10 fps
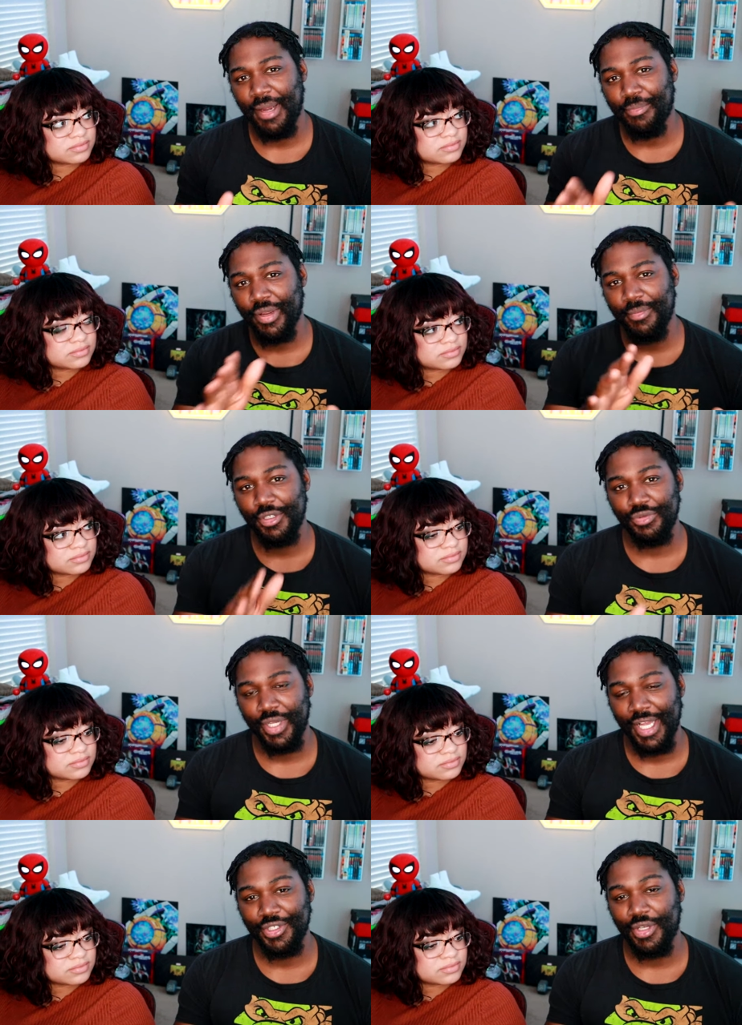Speaker 1: my previous
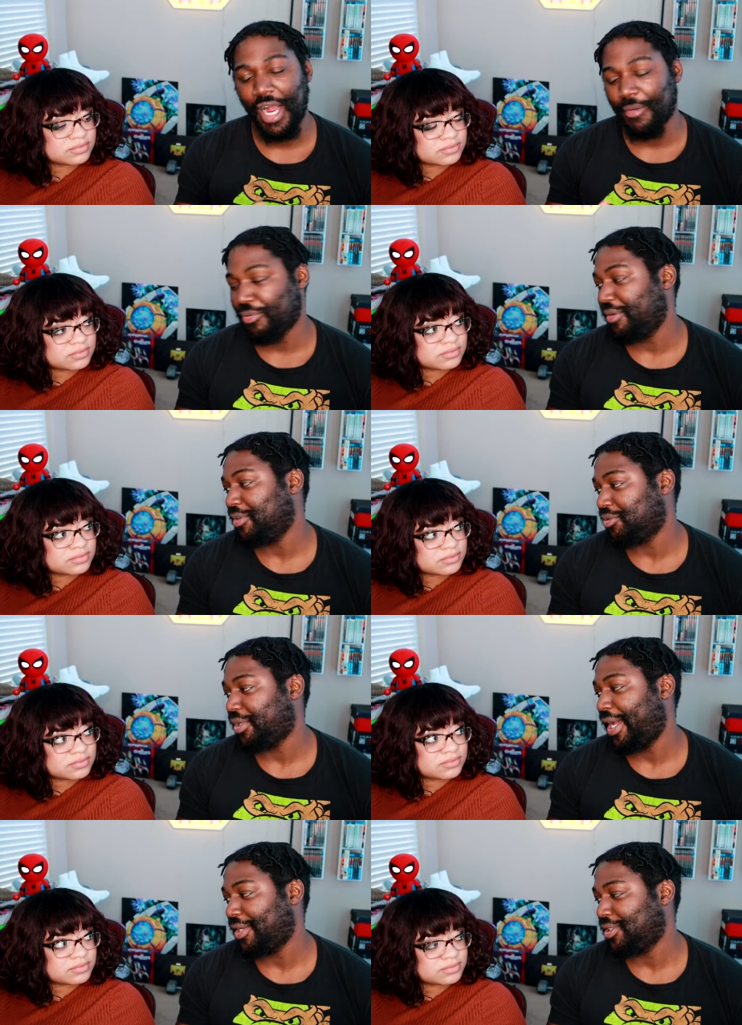reaction, our previous
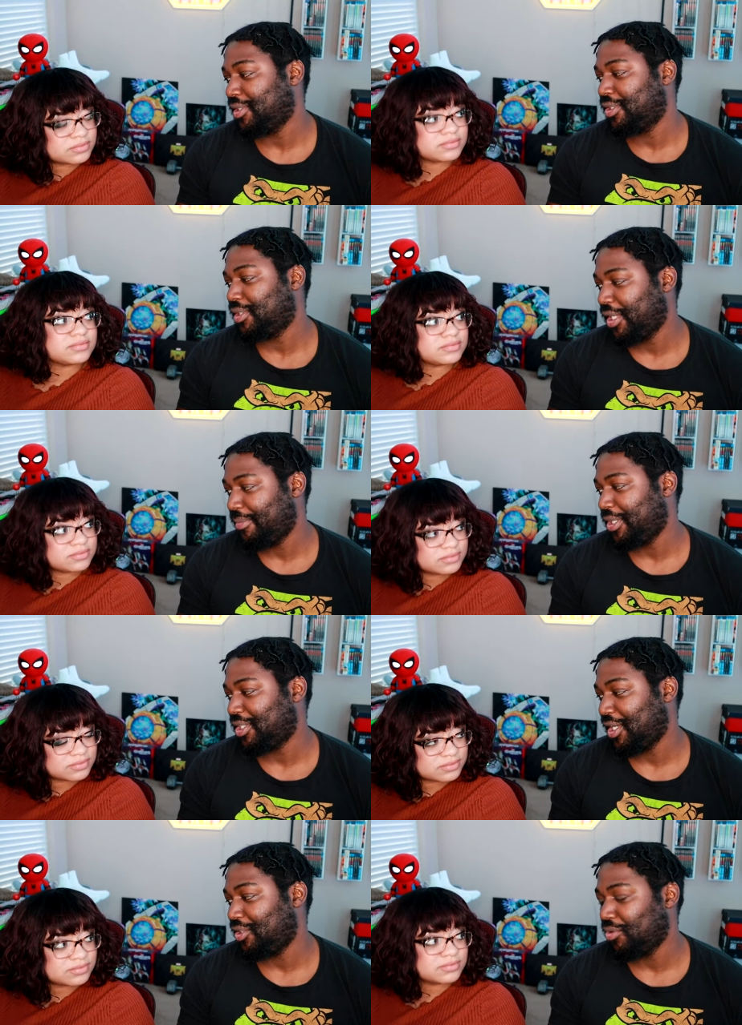reaction to
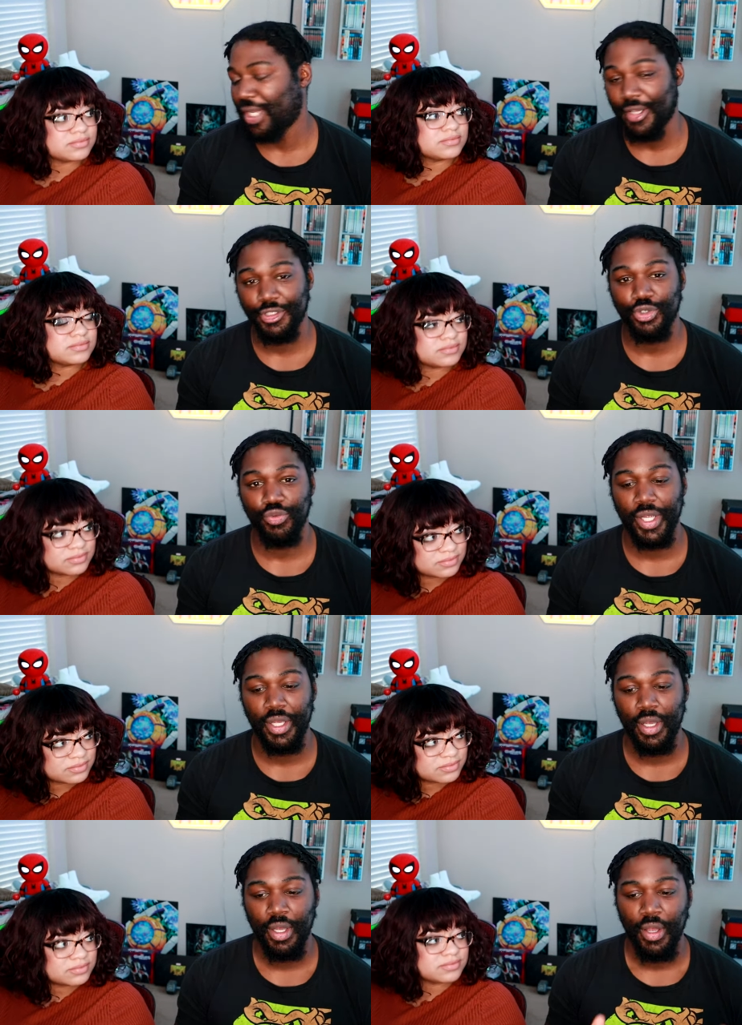TMNT
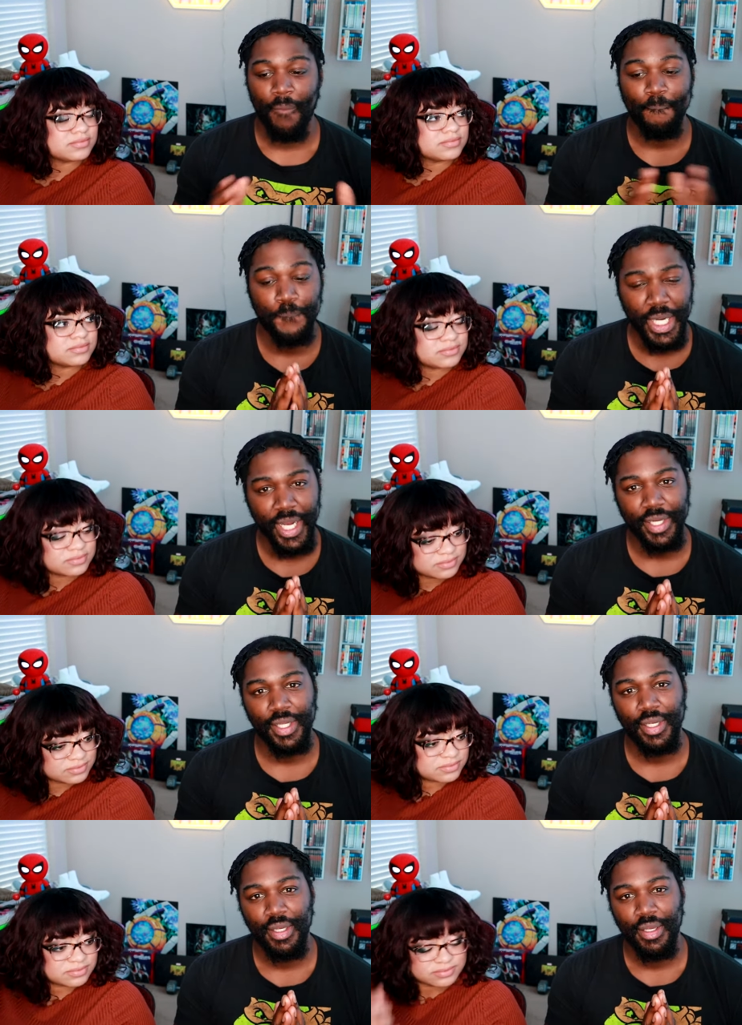2003, but
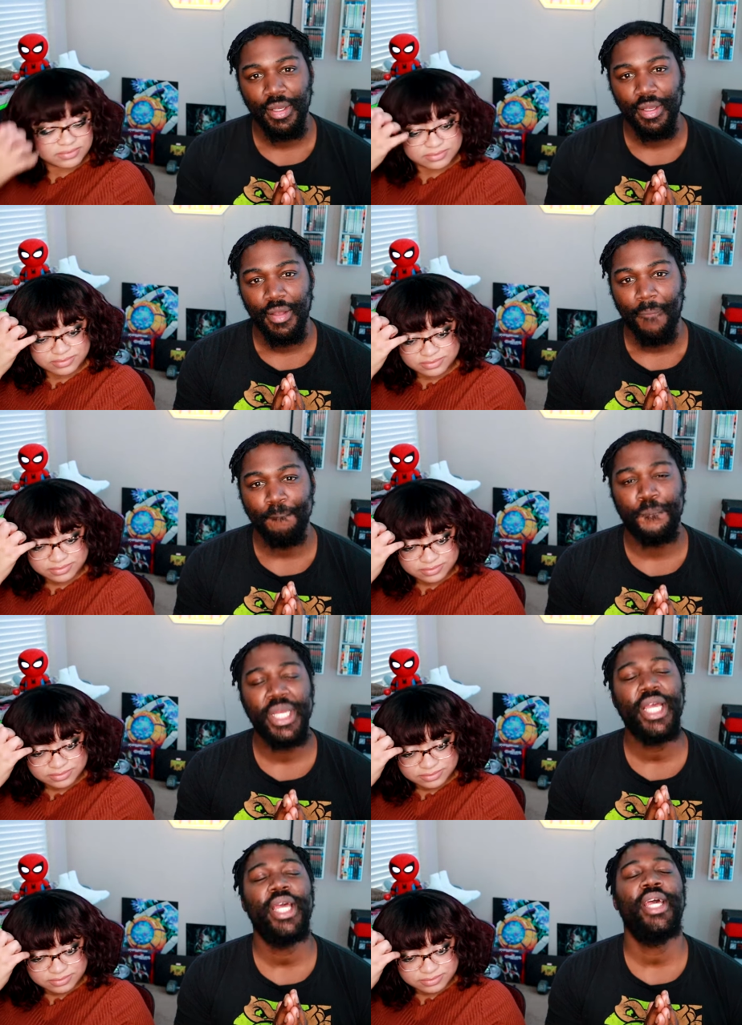
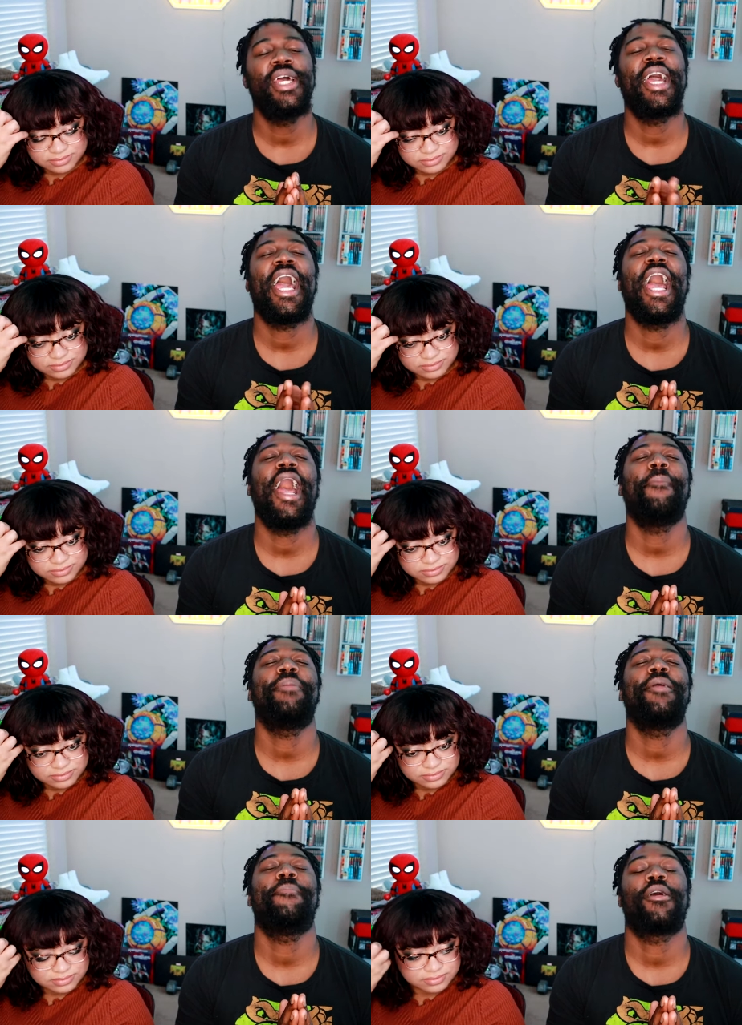big
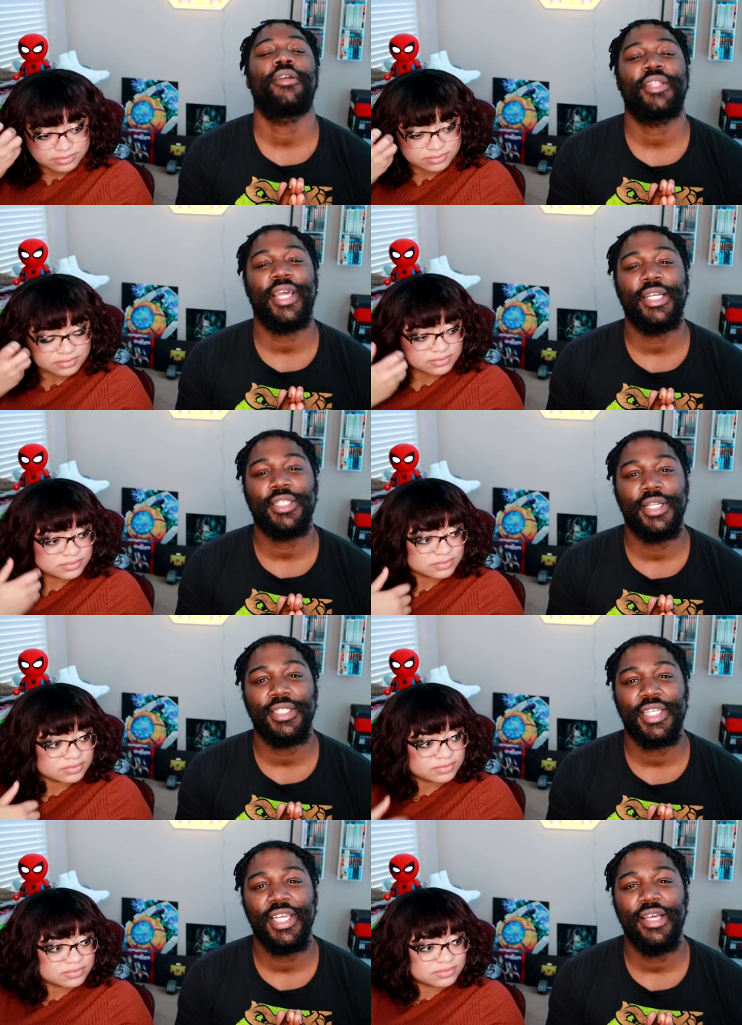happy birthday to
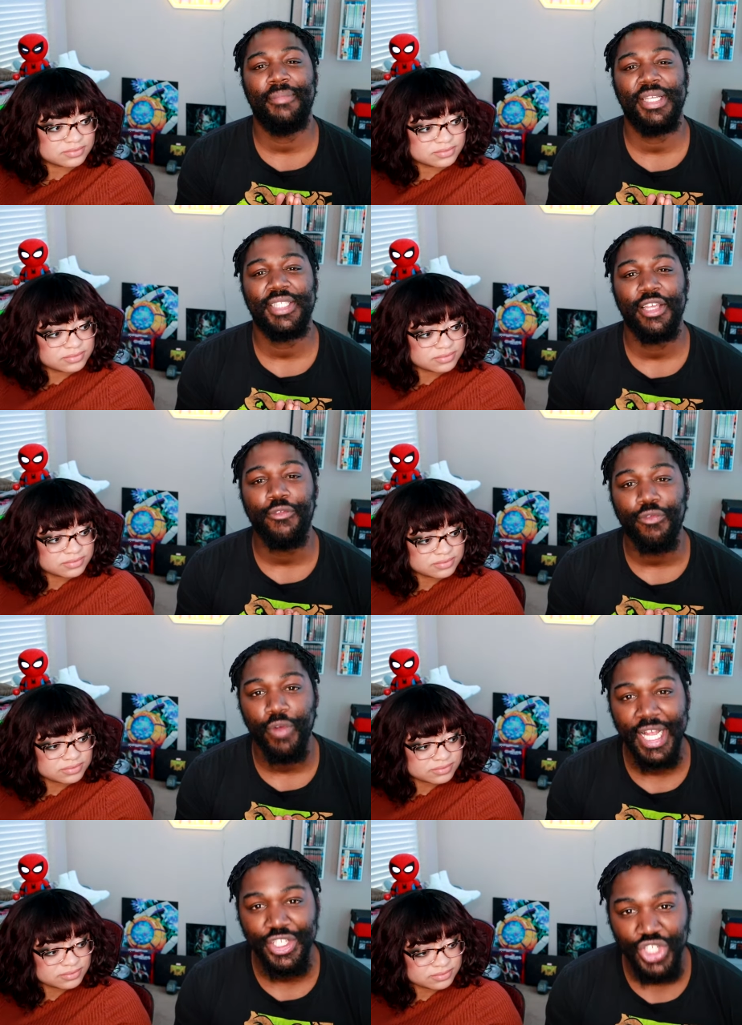the TMNT
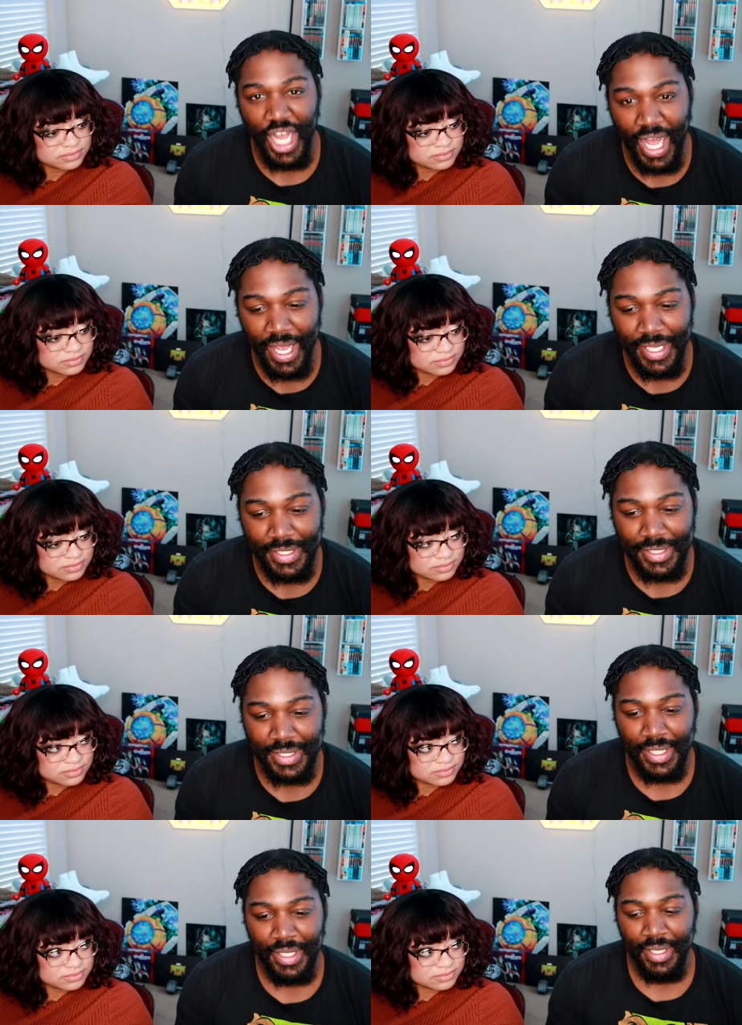
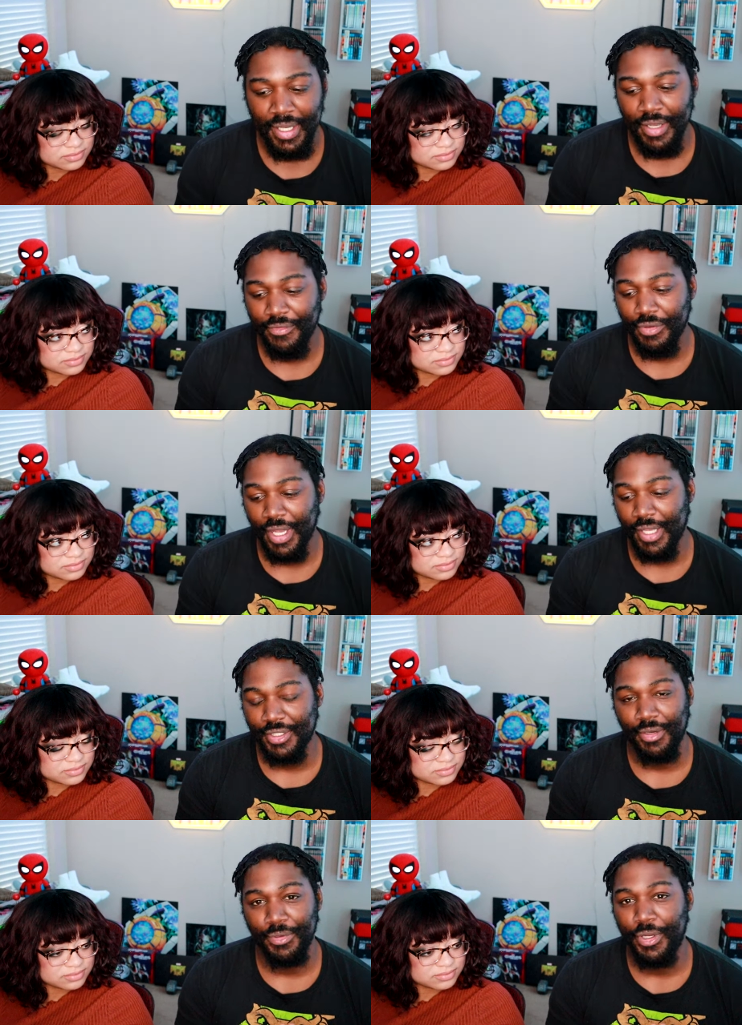franchise. If you
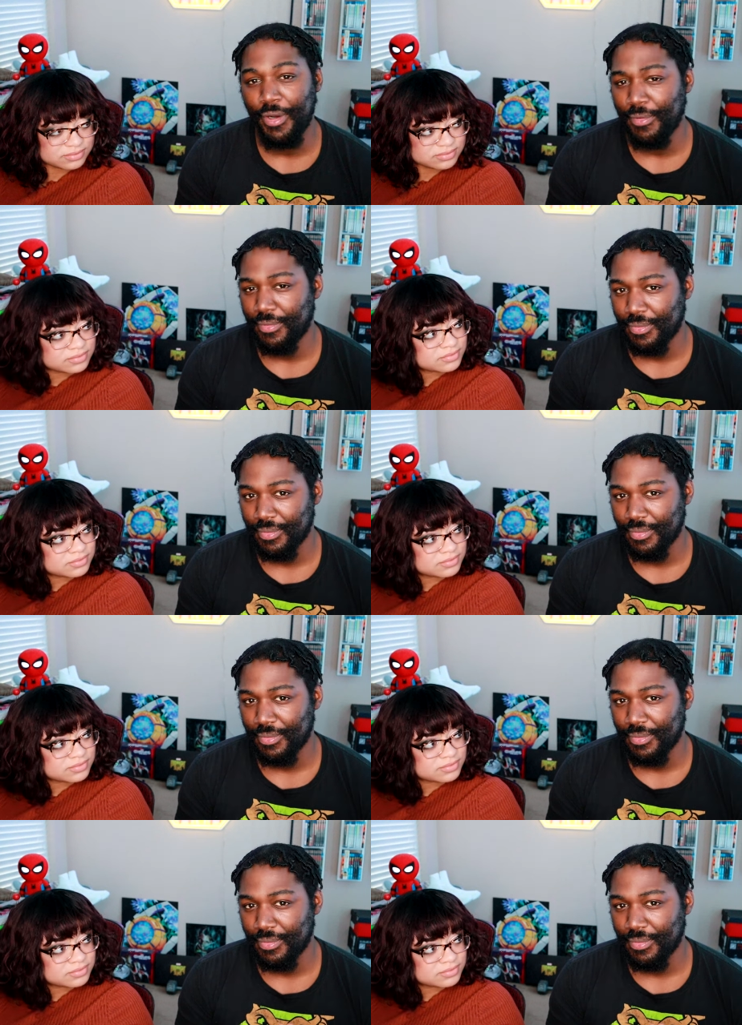guys don't know,